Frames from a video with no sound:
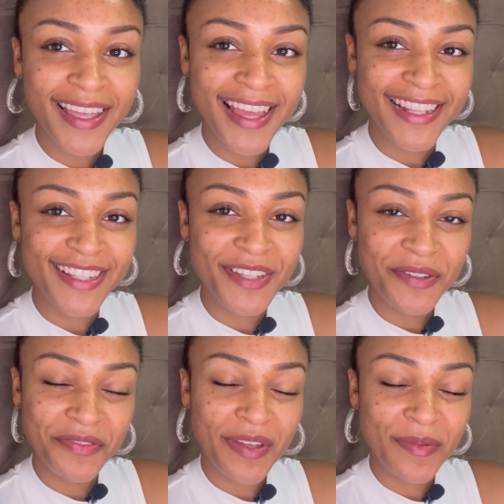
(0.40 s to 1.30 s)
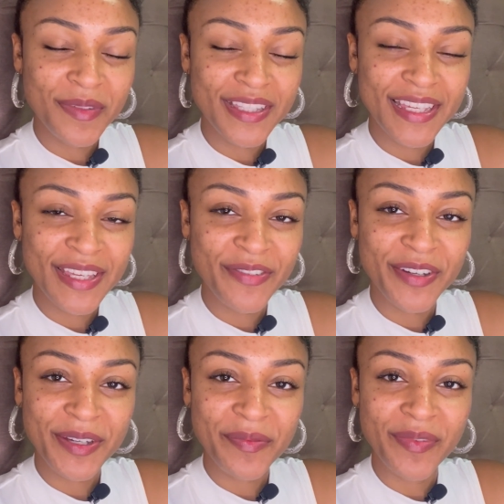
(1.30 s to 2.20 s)
Hello family,
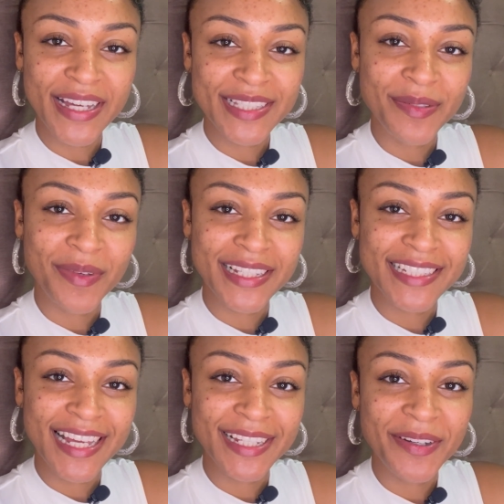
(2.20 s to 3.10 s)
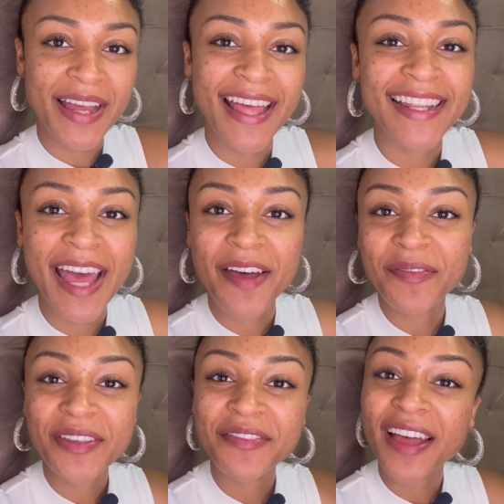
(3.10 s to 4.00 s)
welcome back to my channel and
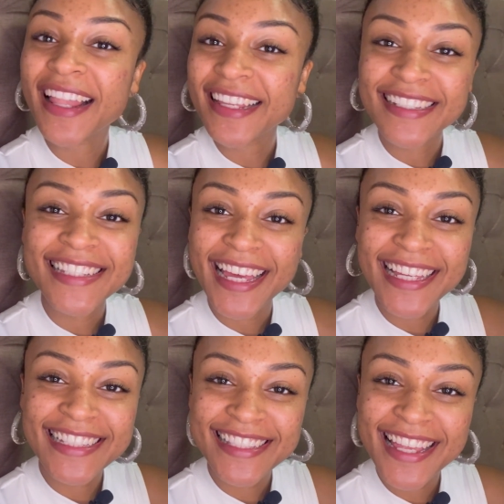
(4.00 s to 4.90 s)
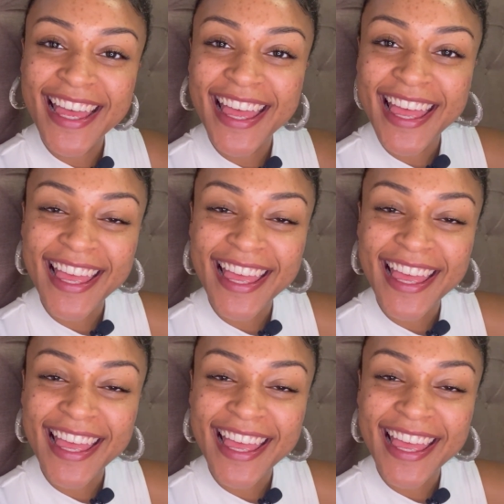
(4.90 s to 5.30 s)
happy Valentine's Day!